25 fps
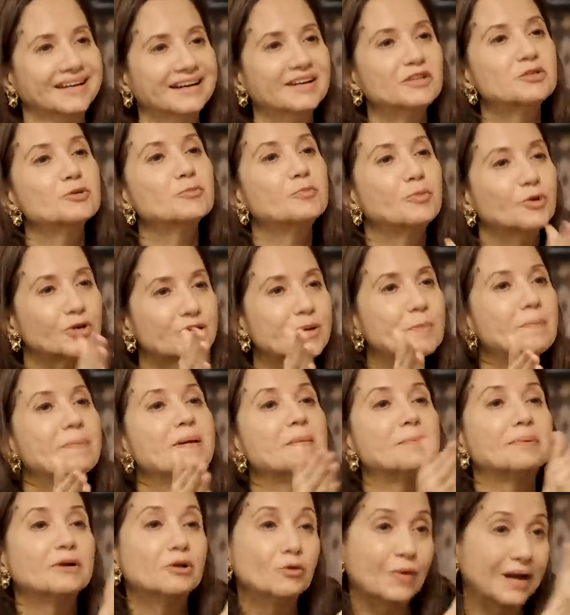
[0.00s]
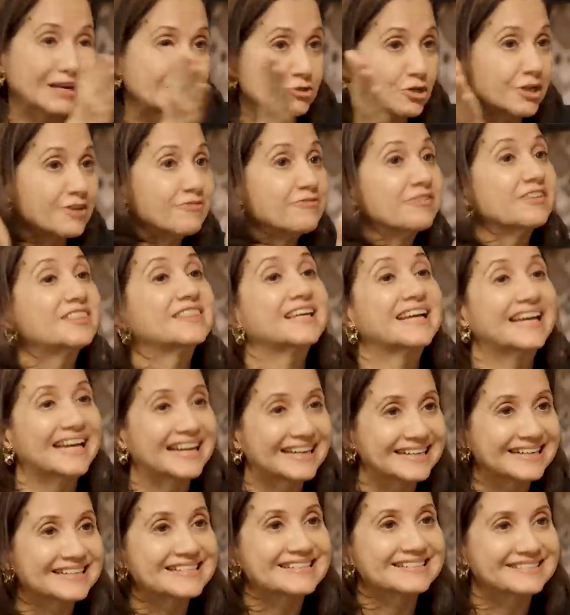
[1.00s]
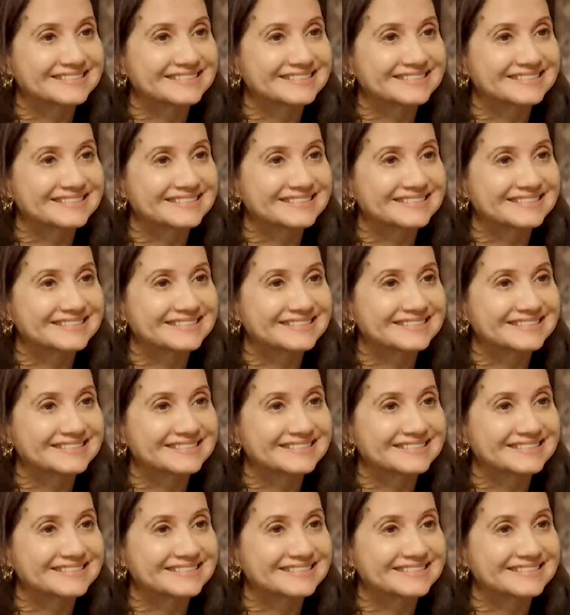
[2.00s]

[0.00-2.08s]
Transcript: Yeah, to put in people who actually fit the character.